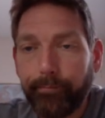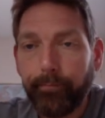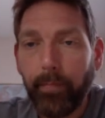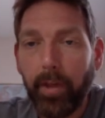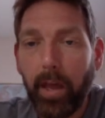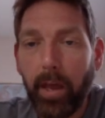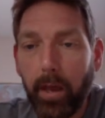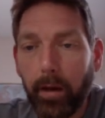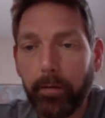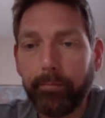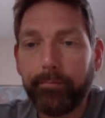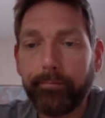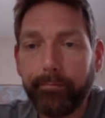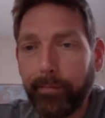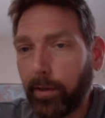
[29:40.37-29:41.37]
And
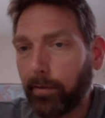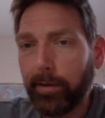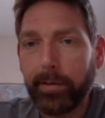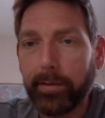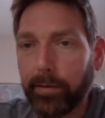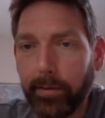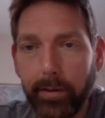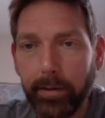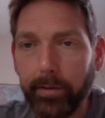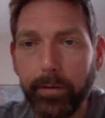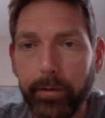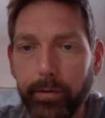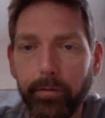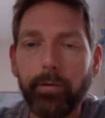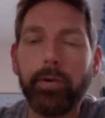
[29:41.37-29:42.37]
that's a skill
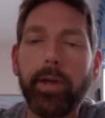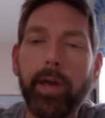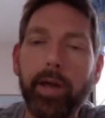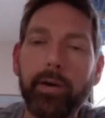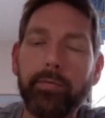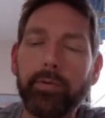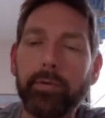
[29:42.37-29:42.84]
that you already have.